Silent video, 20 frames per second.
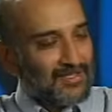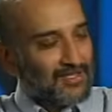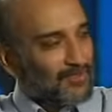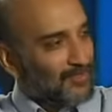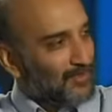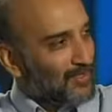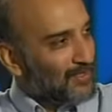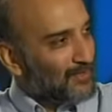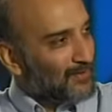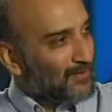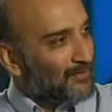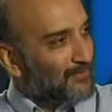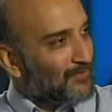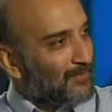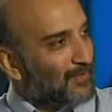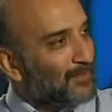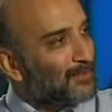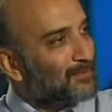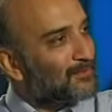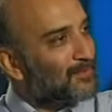career in
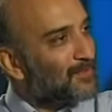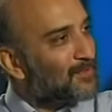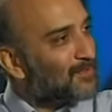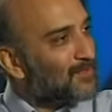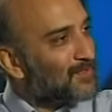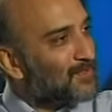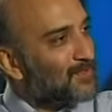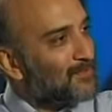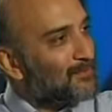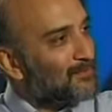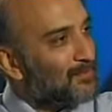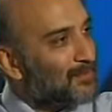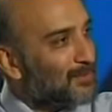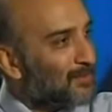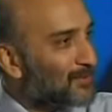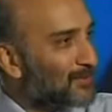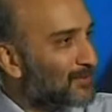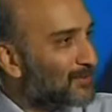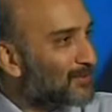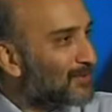film to
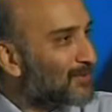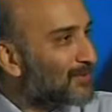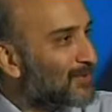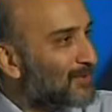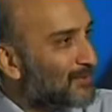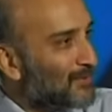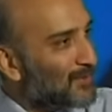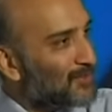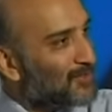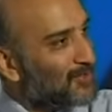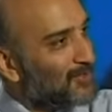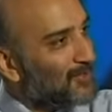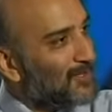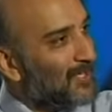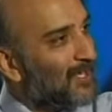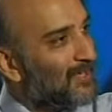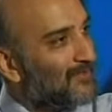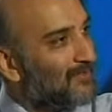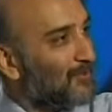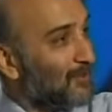devote your
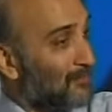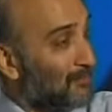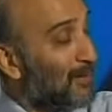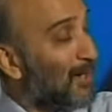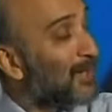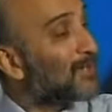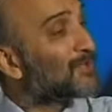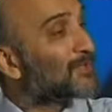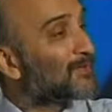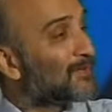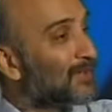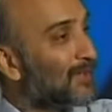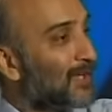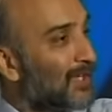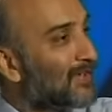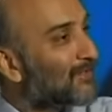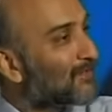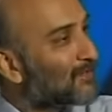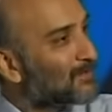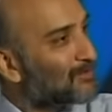life or part of your
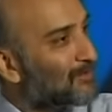life to